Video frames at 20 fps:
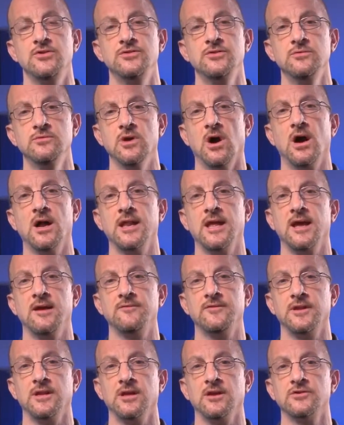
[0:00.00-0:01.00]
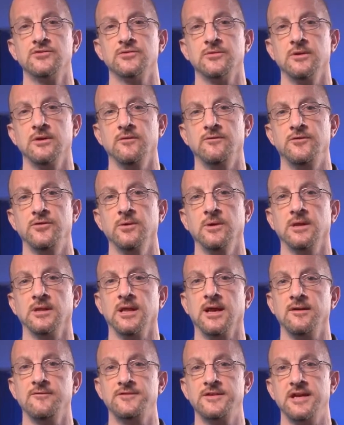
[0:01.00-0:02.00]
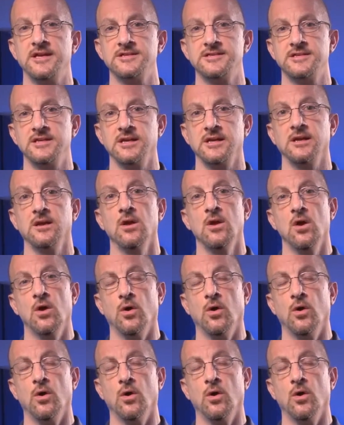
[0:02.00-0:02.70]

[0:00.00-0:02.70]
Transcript: do not have the luxury of doing live testing